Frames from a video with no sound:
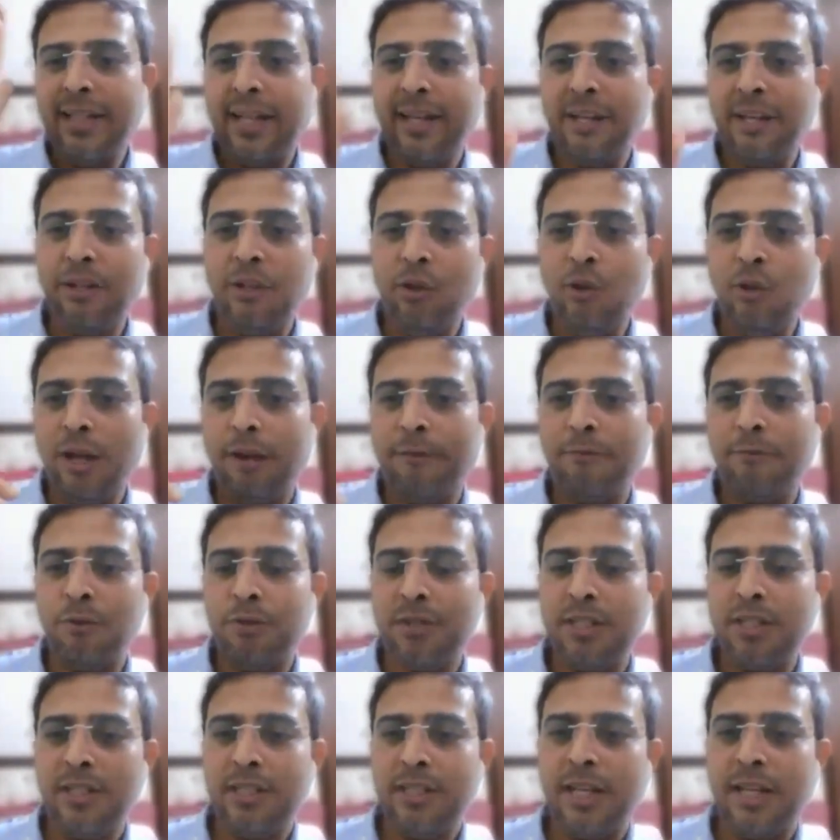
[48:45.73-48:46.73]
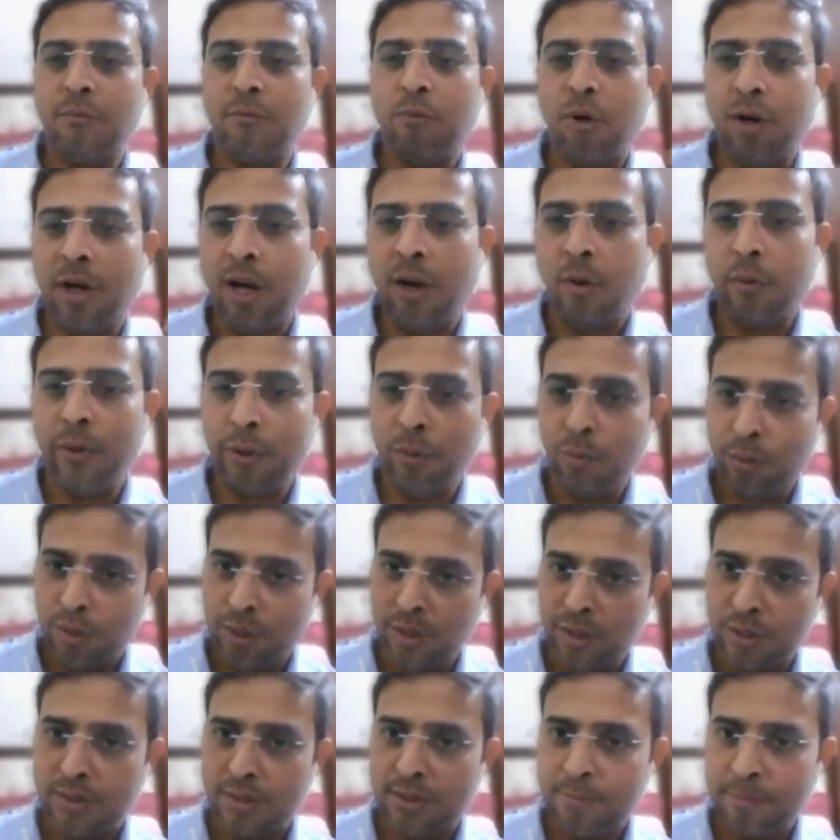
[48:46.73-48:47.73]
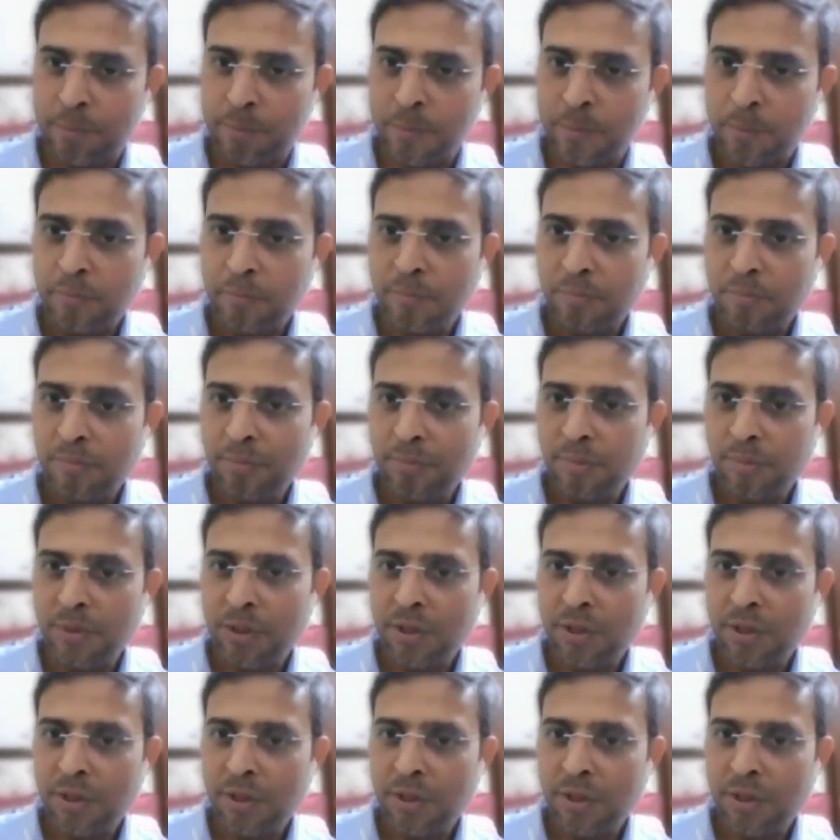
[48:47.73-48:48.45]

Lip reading: and then you have to see that how it works.